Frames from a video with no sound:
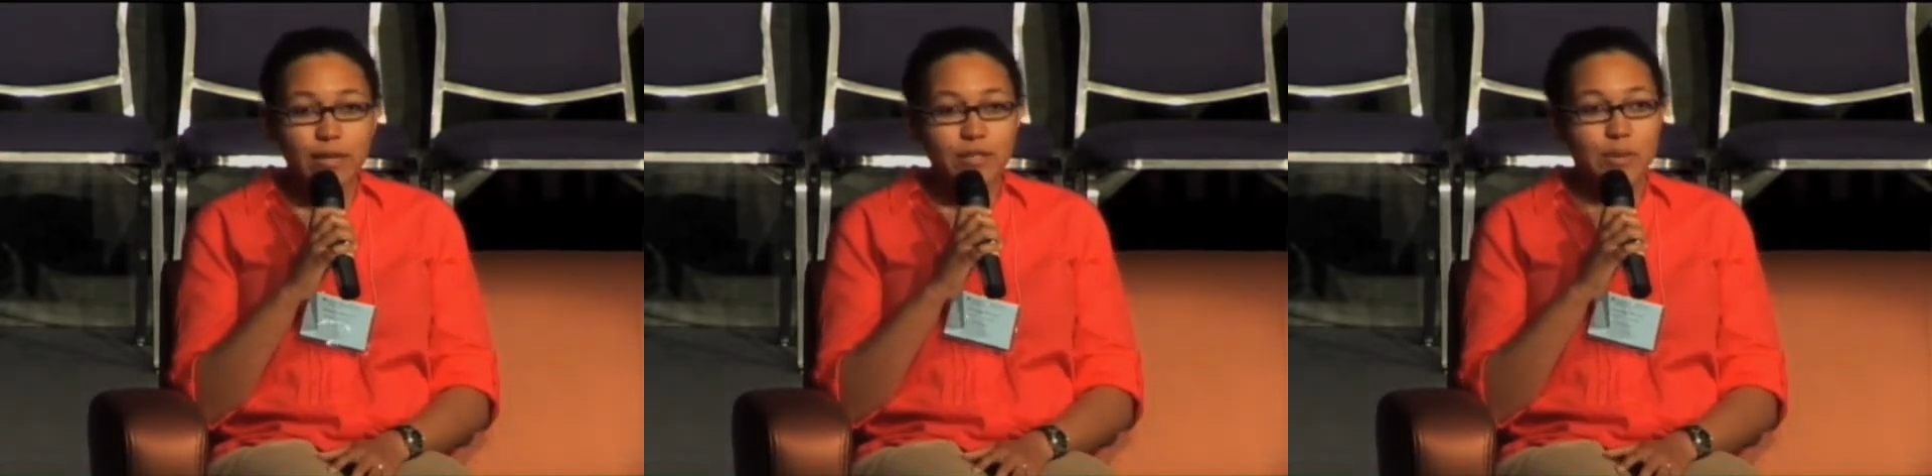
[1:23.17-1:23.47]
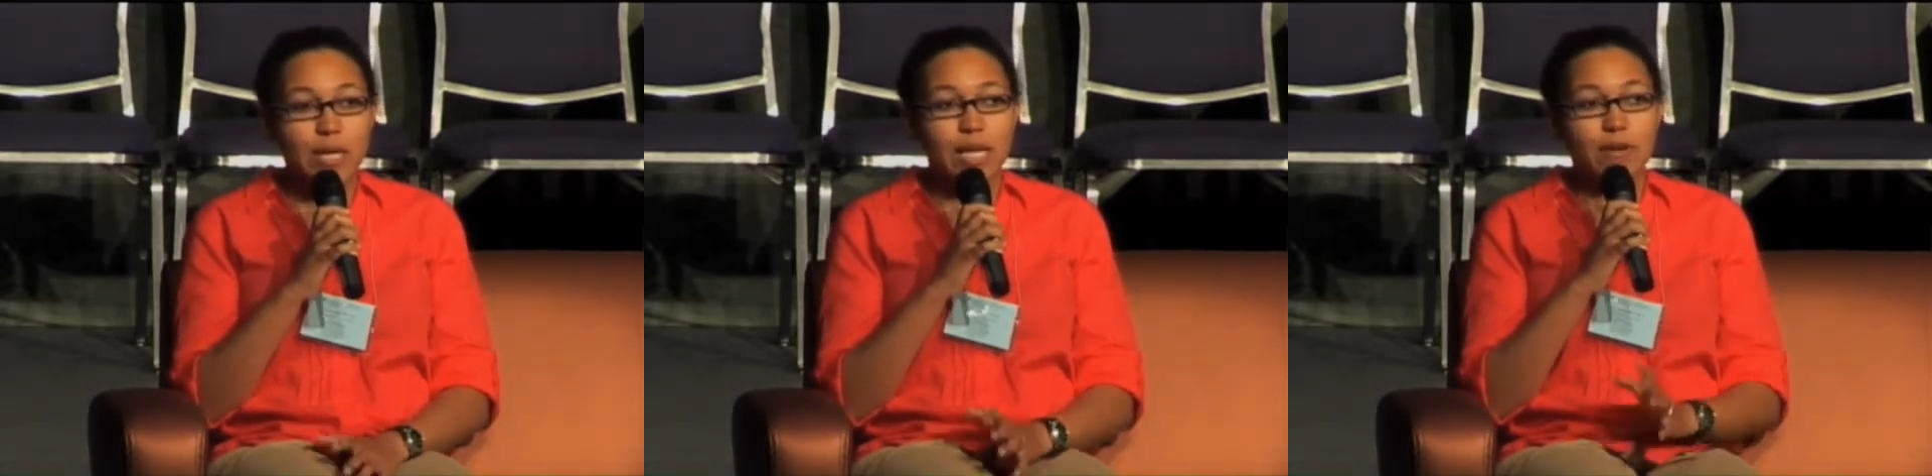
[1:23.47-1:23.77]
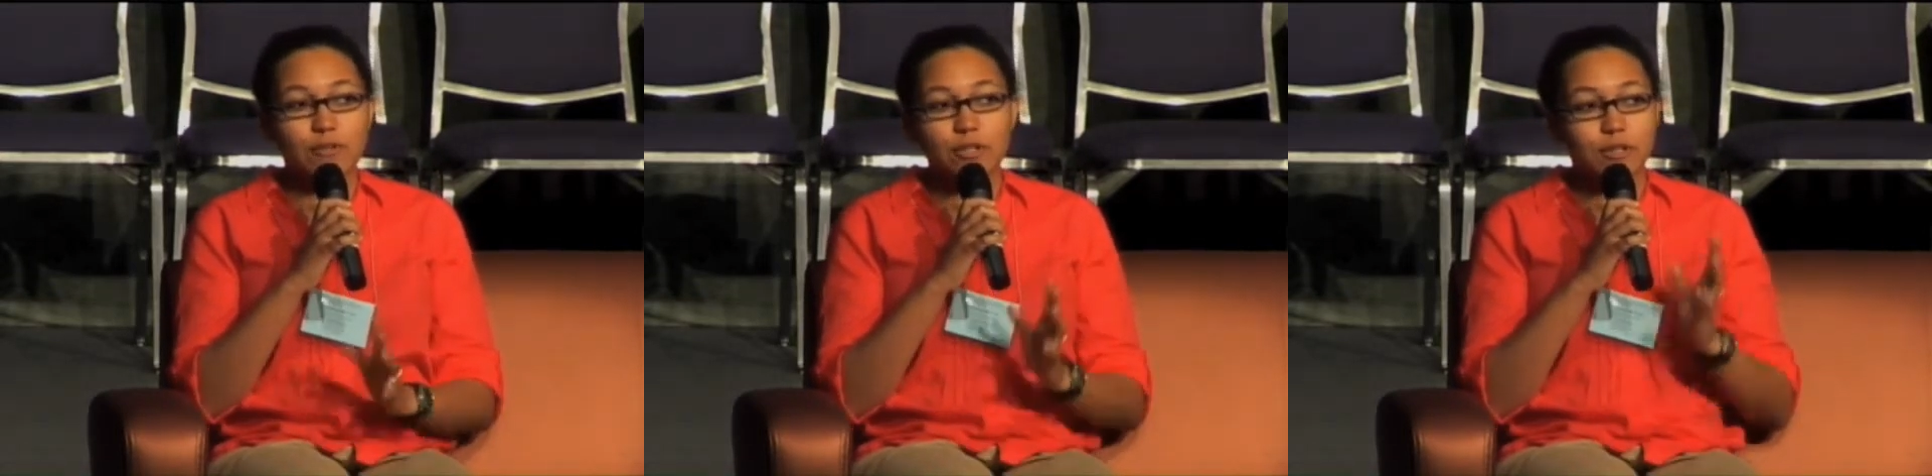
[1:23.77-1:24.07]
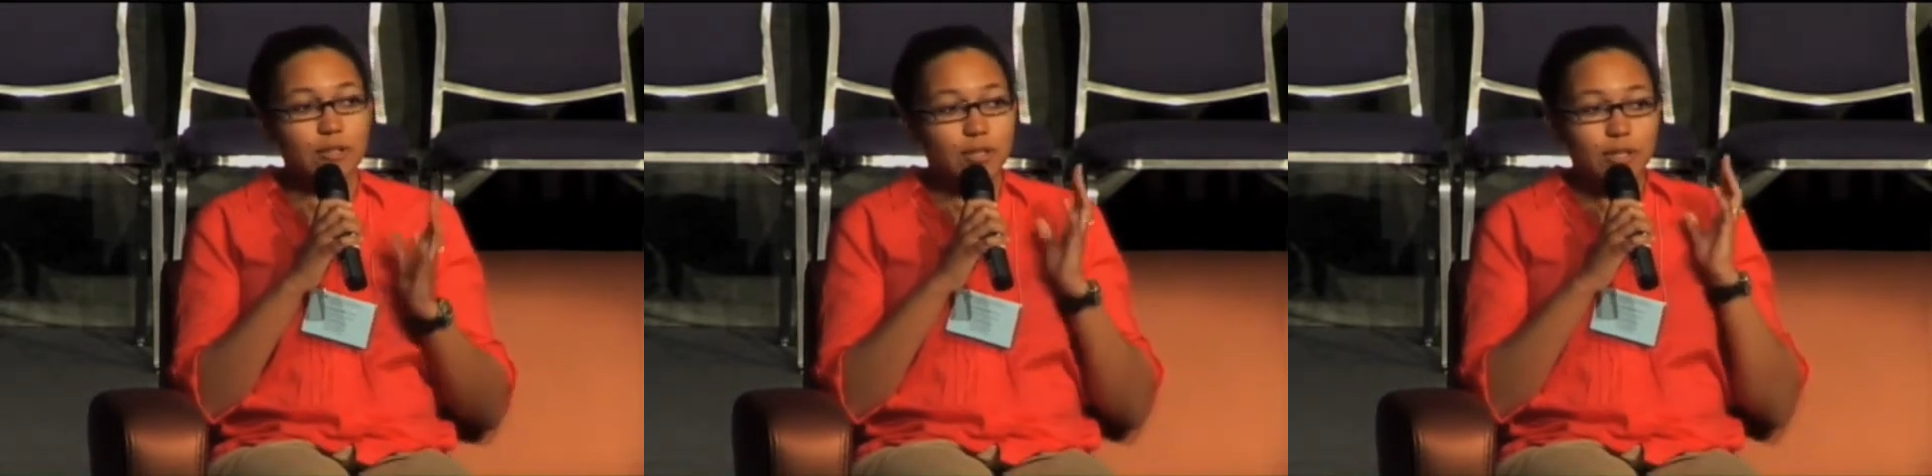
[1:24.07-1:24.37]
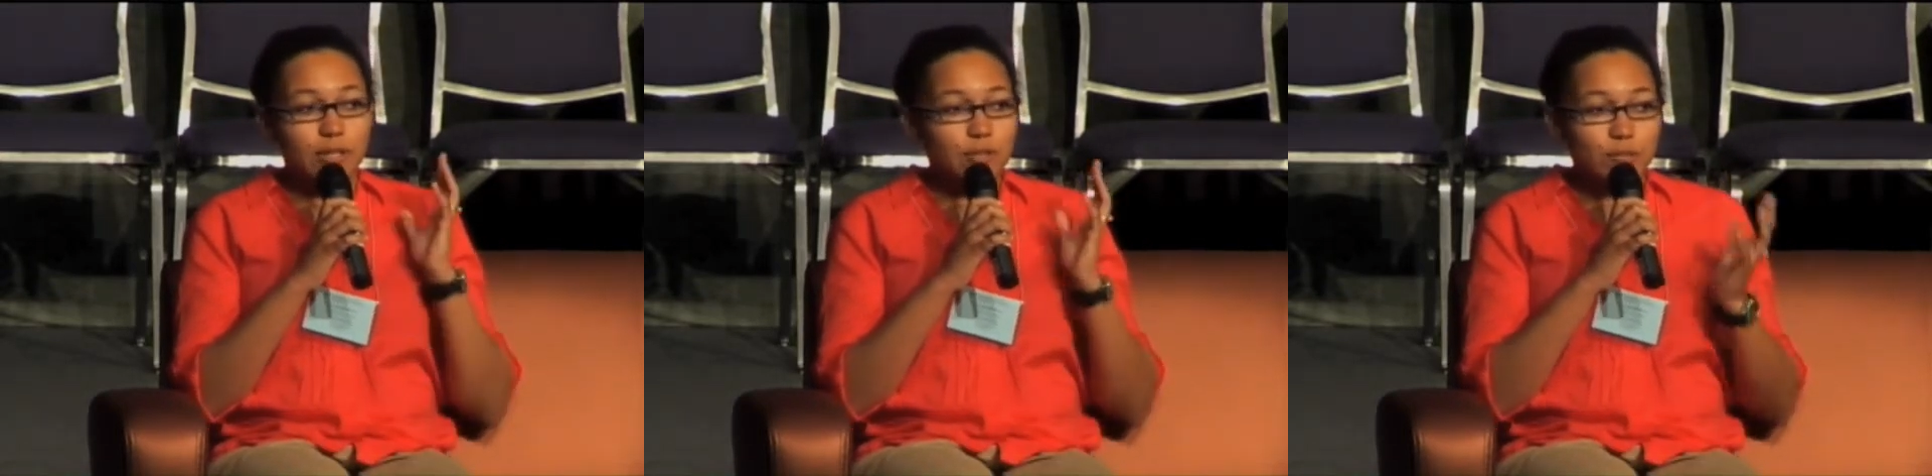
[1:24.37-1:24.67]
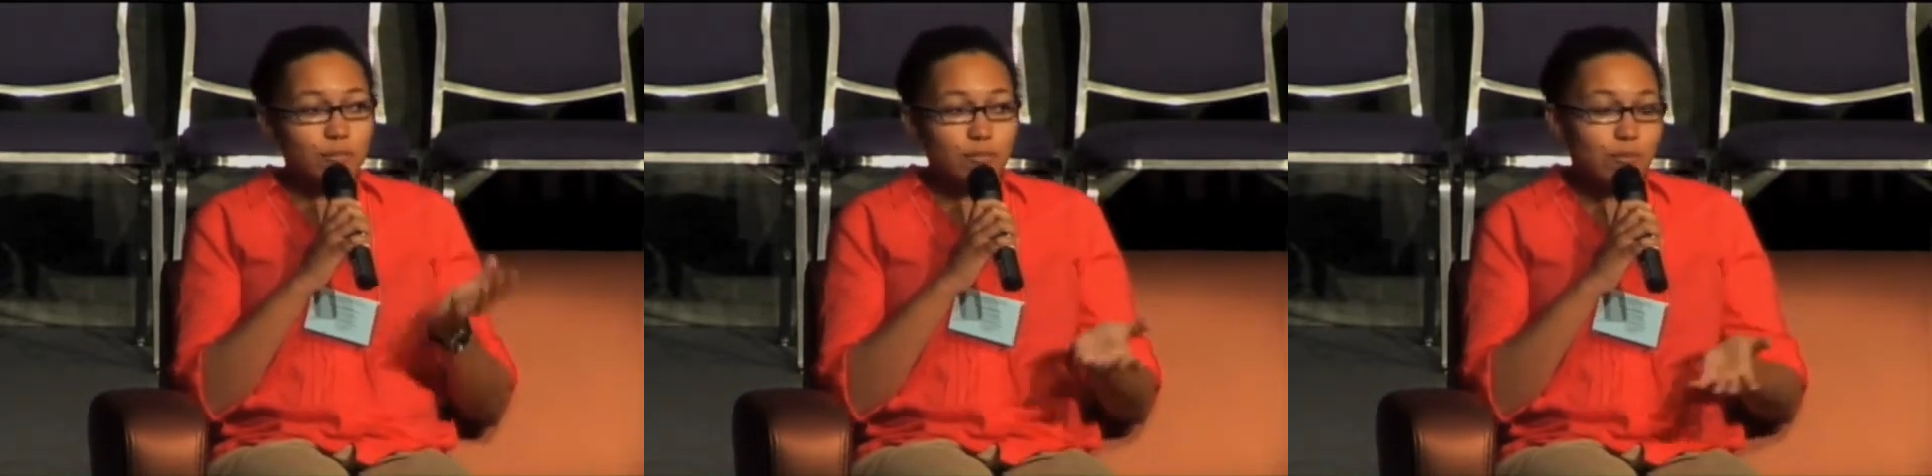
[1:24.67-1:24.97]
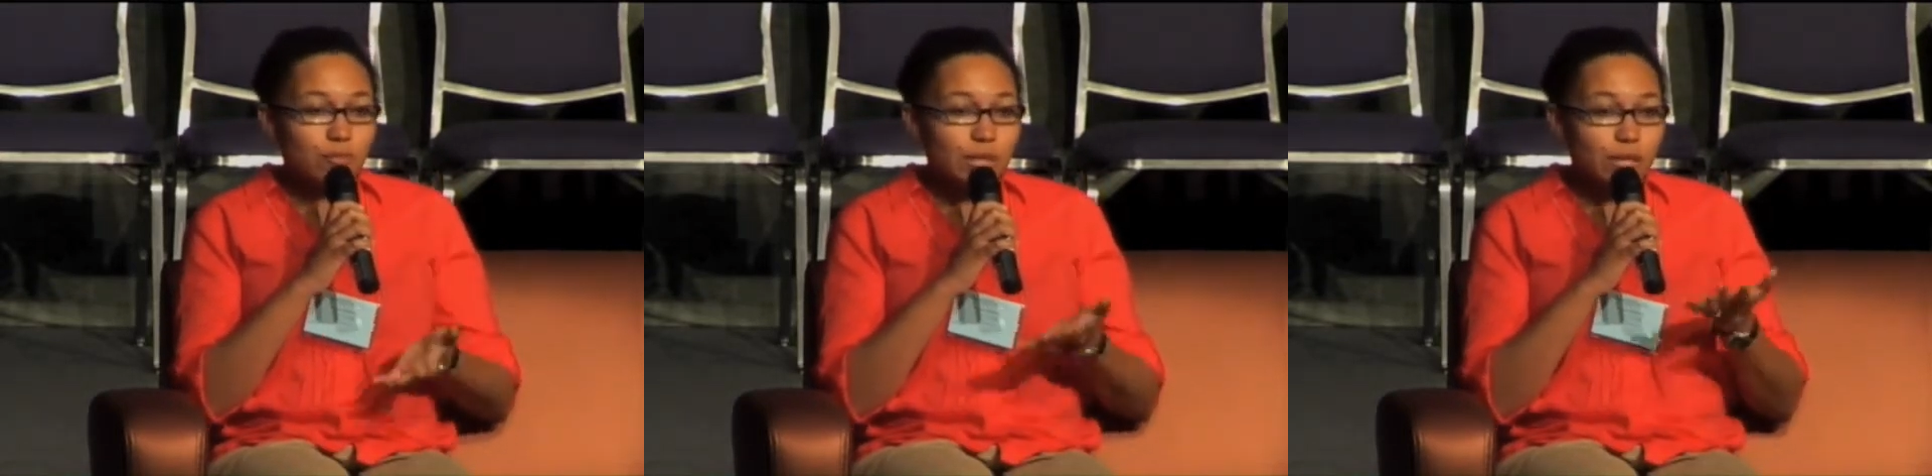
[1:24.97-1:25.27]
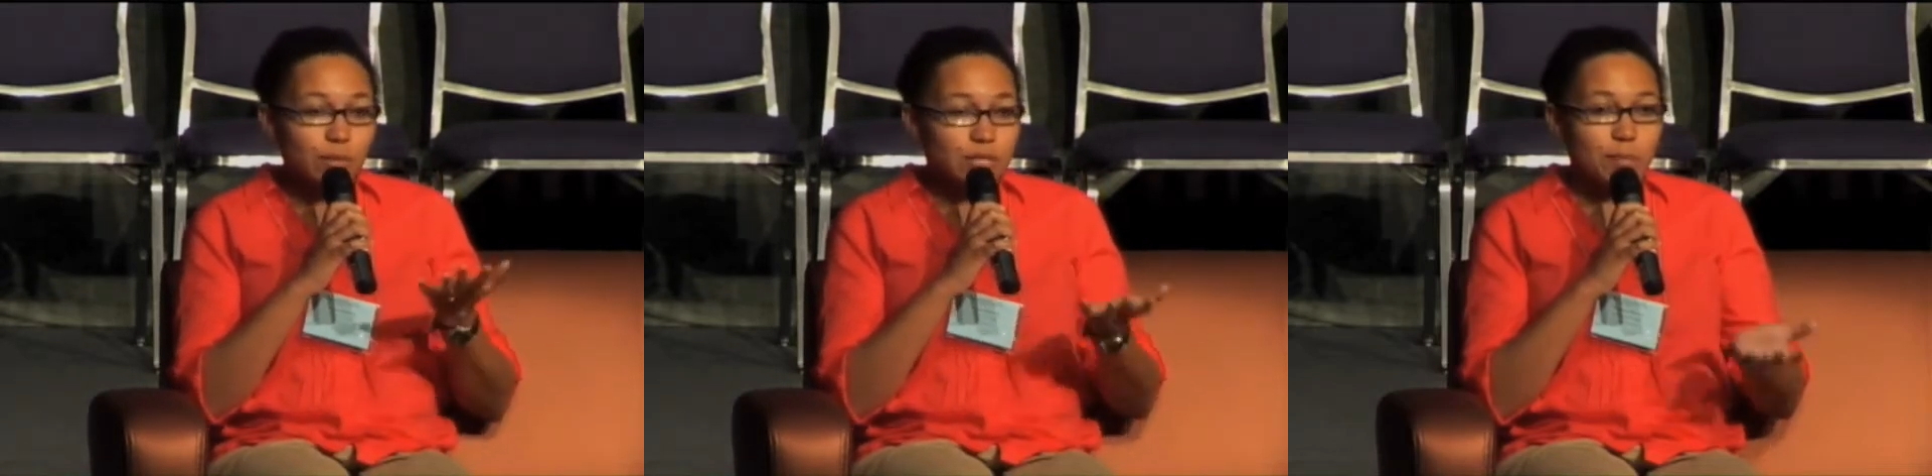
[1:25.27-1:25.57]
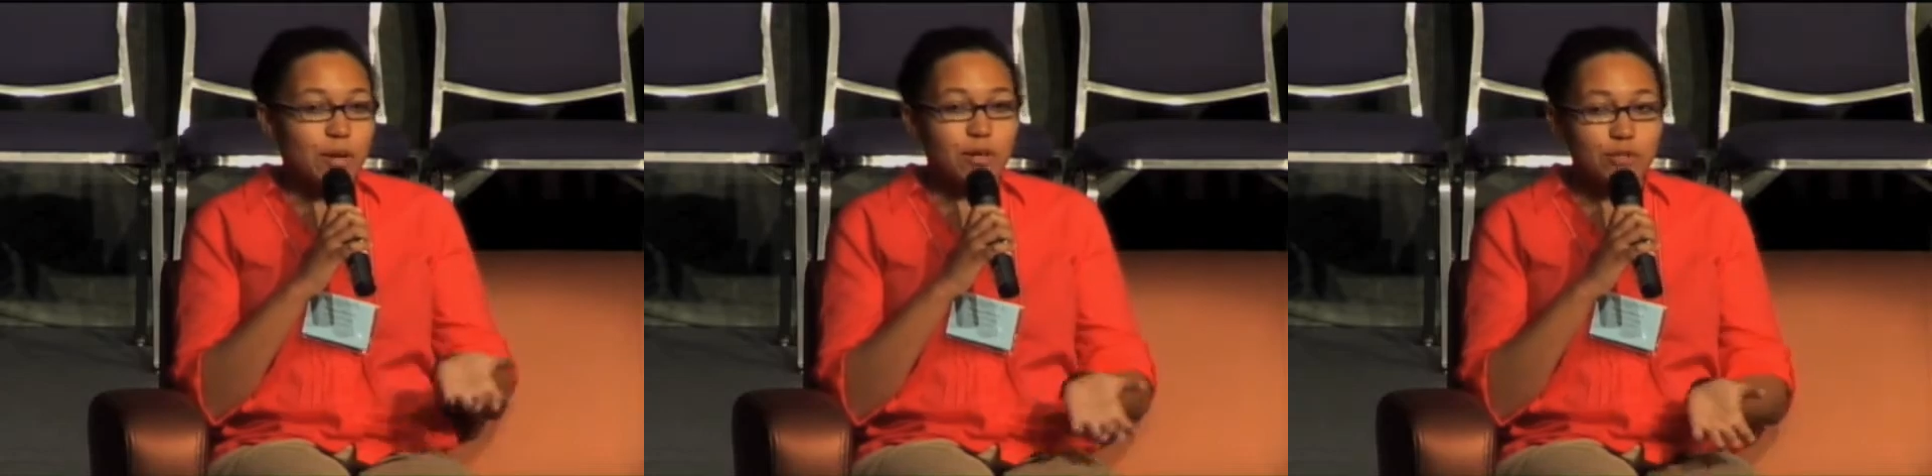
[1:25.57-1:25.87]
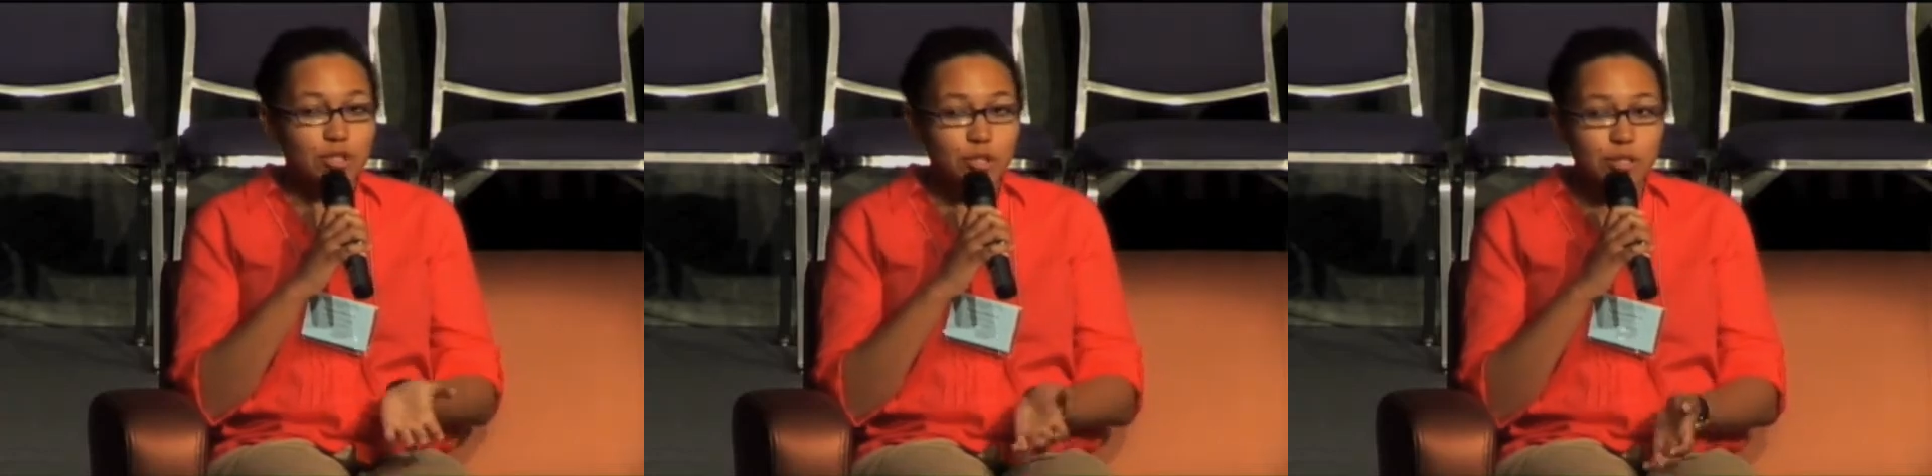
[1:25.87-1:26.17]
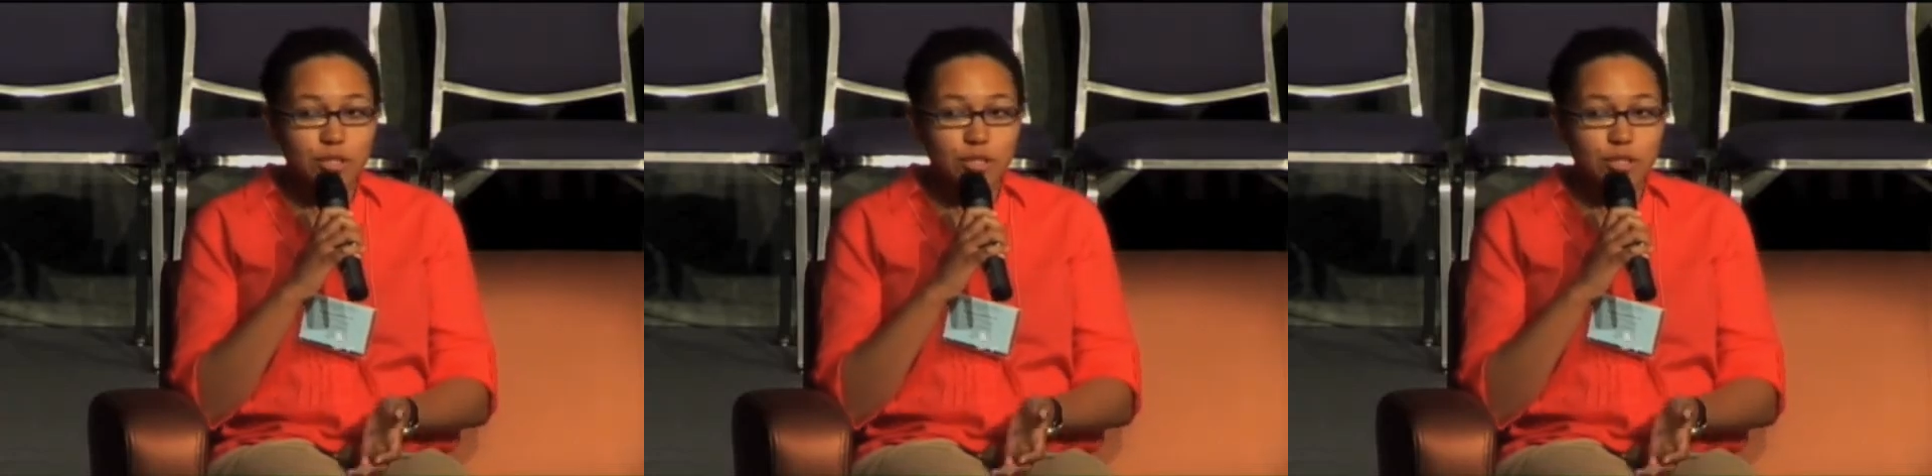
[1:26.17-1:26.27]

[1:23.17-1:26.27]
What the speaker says: so I never really was a part of a church